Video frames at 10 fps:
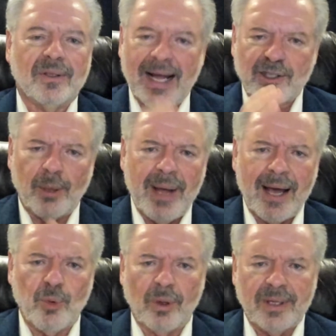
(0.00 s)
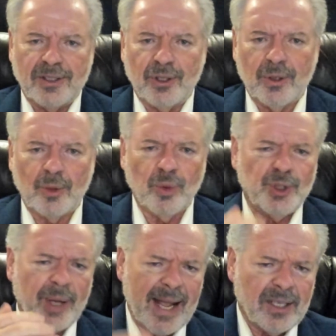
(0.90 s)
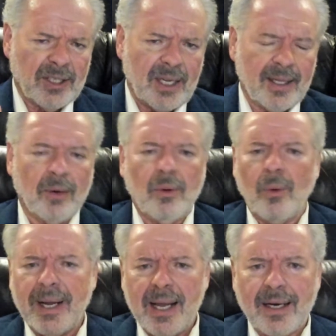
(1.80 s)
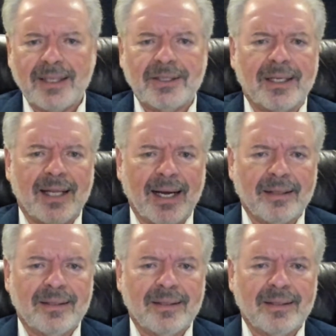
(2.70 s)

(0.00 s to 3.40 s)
That's a bad word. That's a good word. You can't say that. Well, why can't I say that?